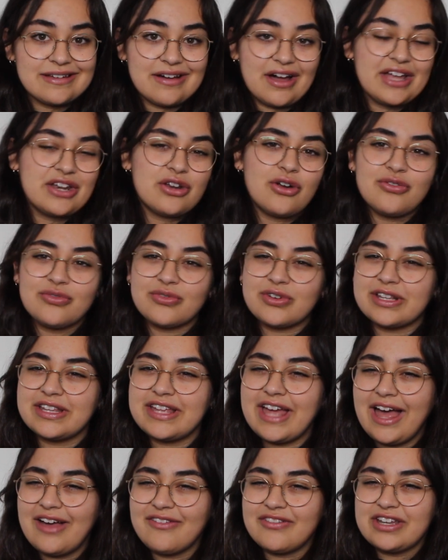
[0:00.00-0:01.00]
I don't
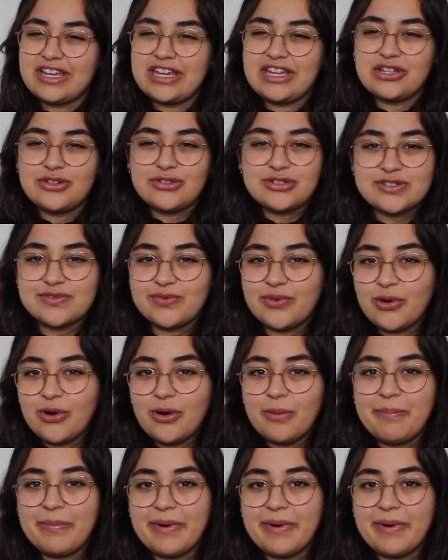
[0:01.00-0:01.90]
really have any use for,